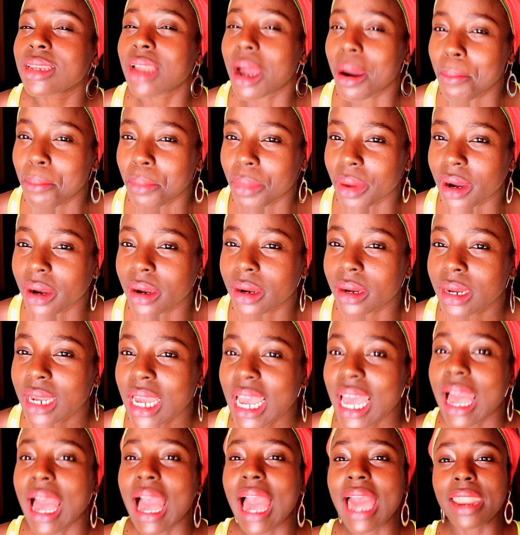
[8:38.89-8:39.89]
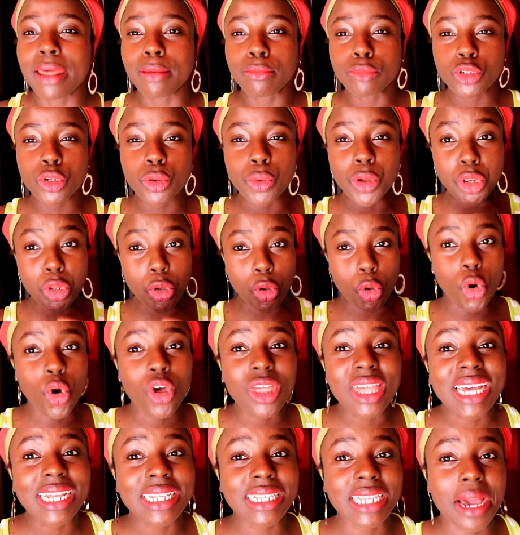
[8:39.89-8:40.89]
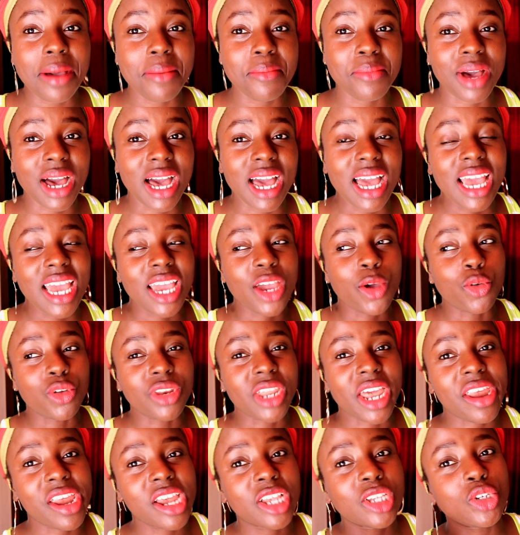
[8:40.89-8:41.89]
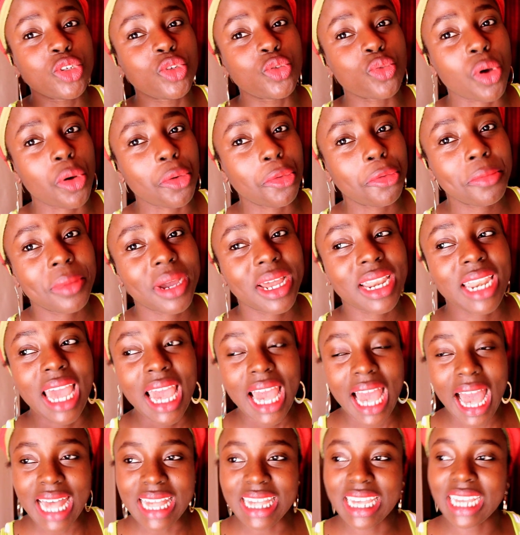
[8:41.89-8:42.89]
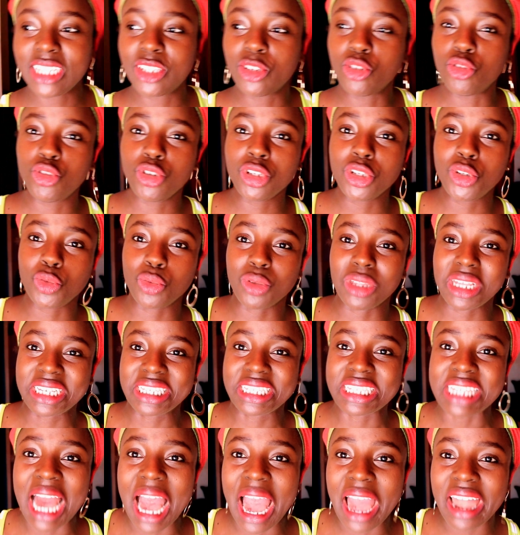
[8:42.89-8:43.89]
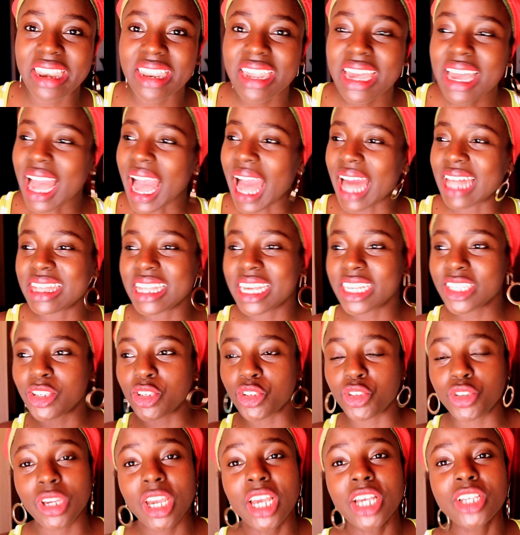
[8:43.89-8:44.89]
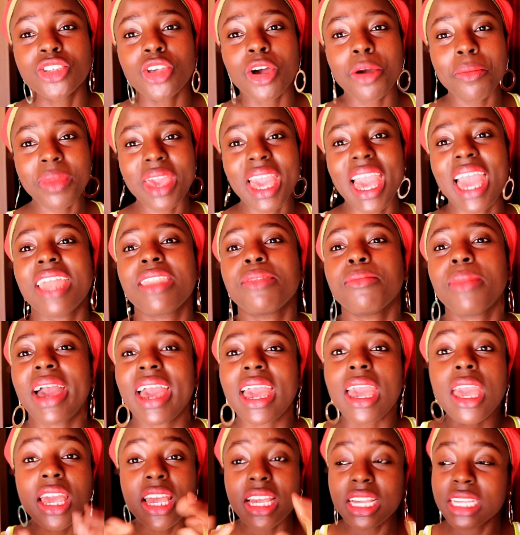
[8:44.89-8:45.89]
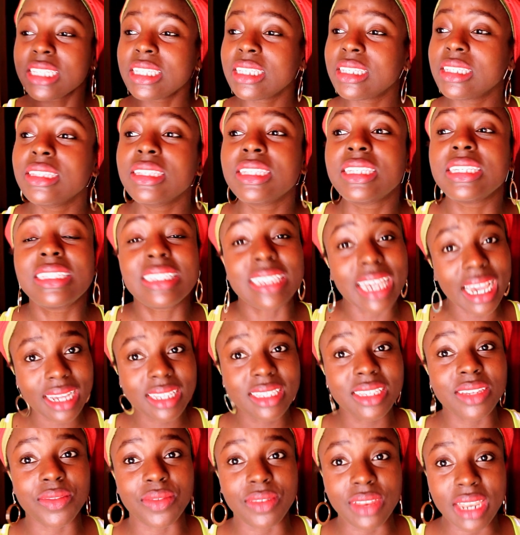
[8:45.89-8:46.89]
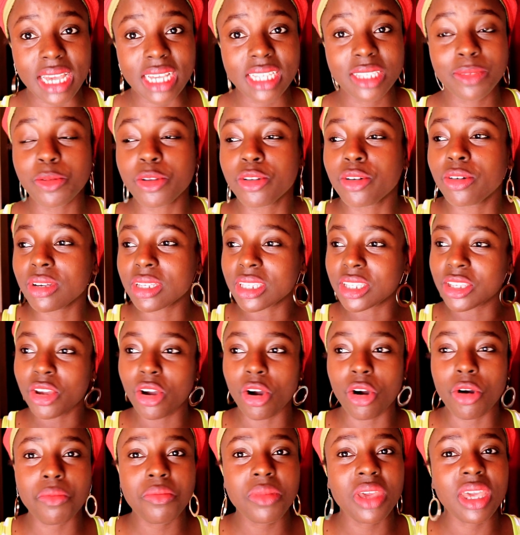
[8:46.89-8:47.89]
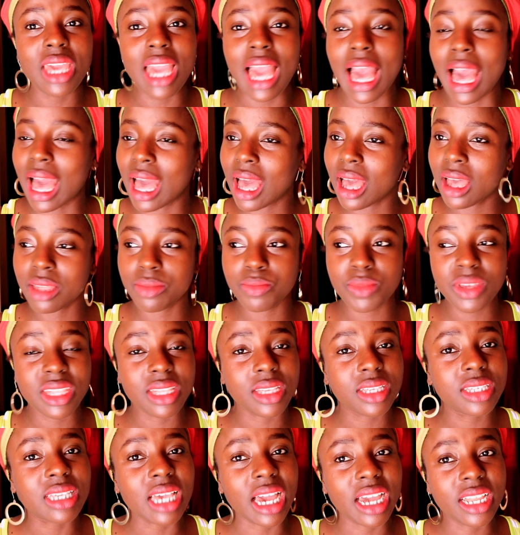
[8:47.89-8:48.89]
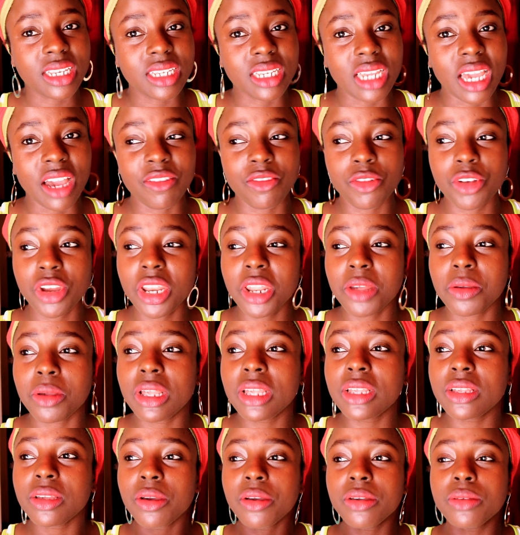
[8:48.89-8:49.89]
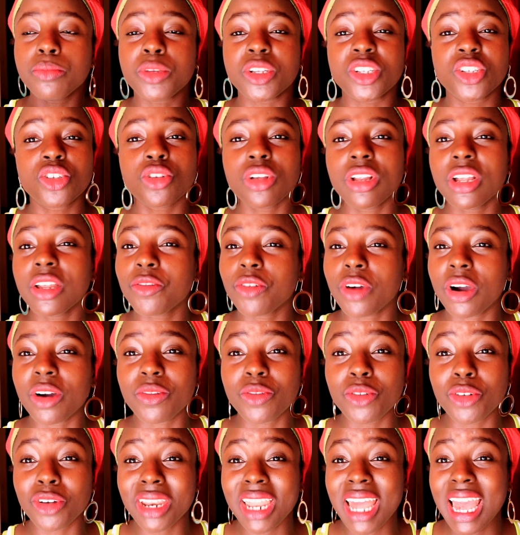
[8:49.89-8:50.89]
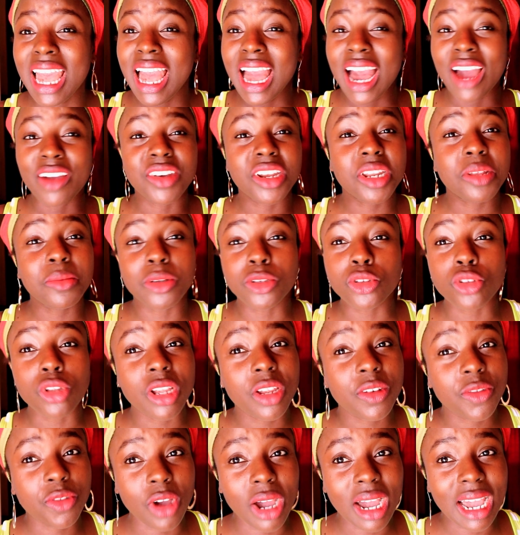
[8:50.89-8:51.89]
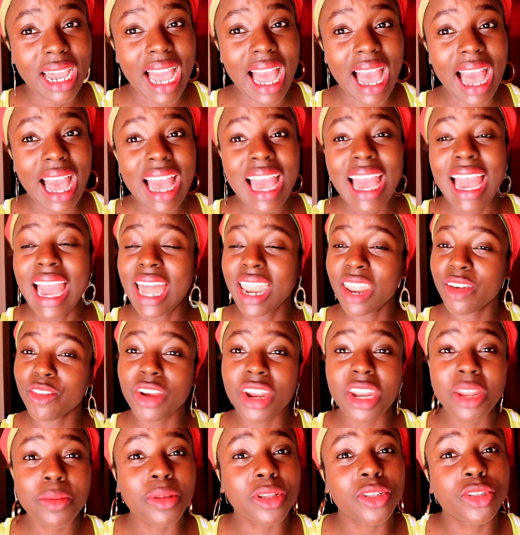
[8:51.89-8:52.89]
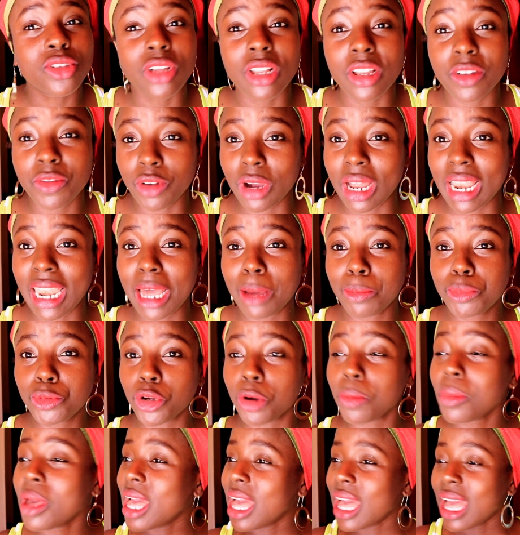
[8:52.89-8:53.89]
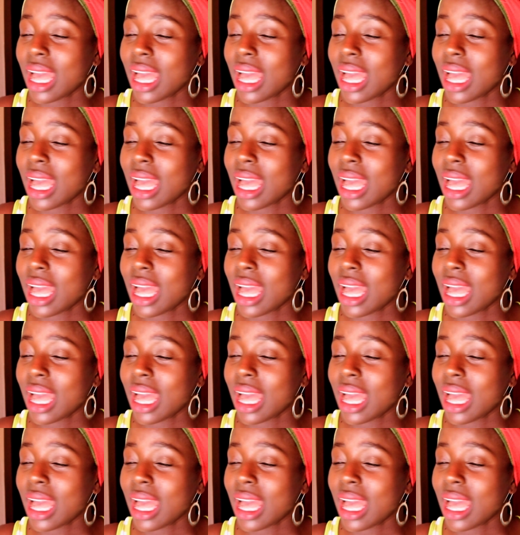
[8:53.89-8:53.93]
number and I'm sure when you call that number it will direct you to a woman and then to to the son and then to so me and my detectiveness because yo me uh, uh me this country I've already been stolen for a phone, I've already been stolen for a car, and I've already been stolen for a laptop.